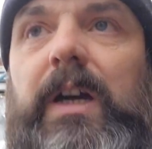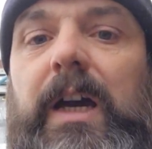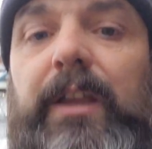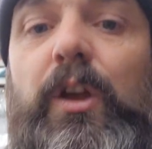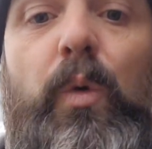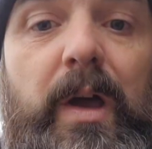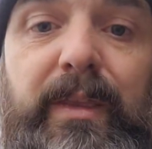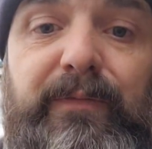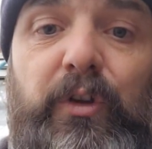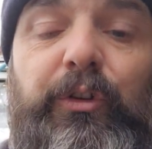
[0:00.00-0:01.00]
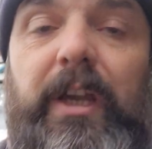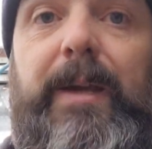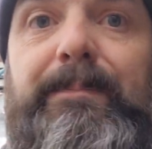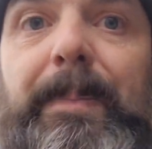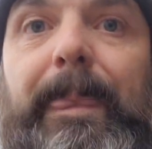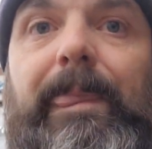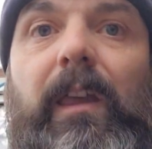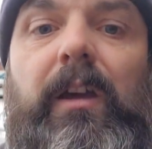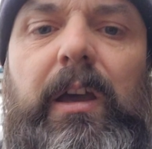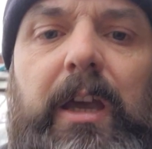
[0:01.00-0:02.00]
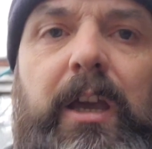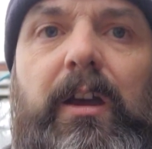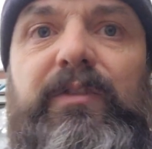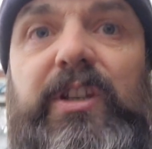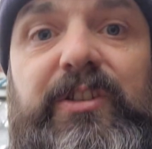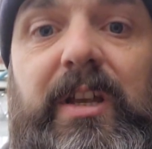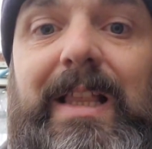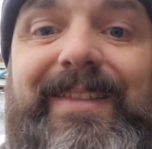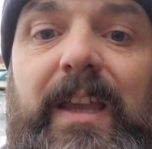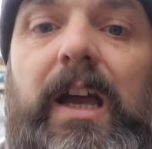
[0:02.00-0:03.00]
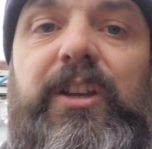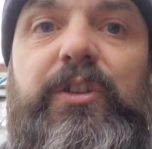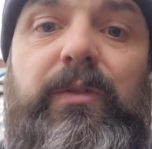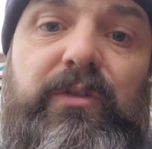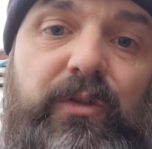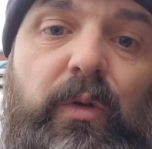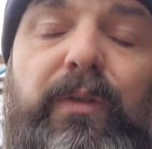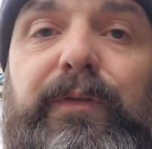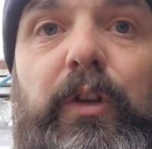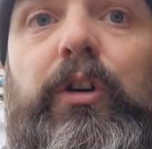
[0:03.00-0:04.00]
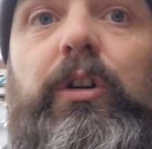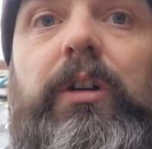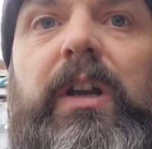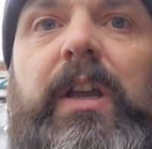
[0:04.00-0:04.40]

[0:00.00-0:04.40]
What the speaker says: I know why they've done it, obviously to collect the ash so it doesn't go on the floor,